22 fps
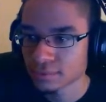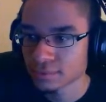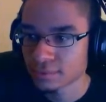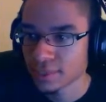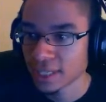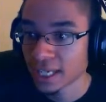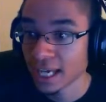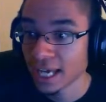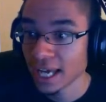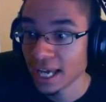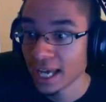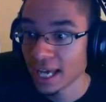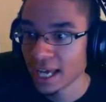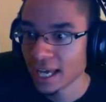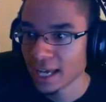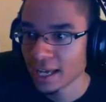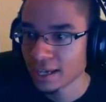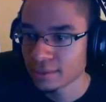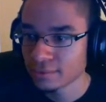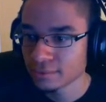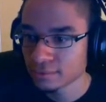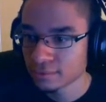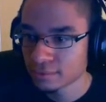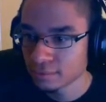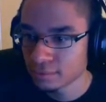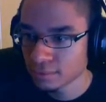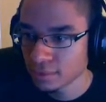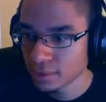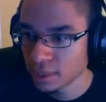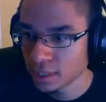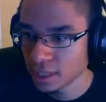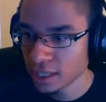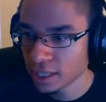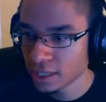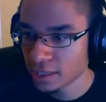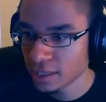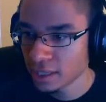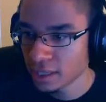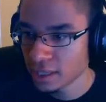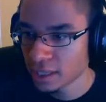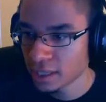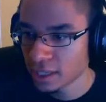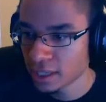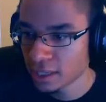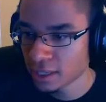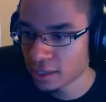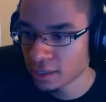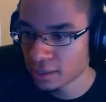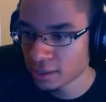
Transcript: Aha. And I think I can...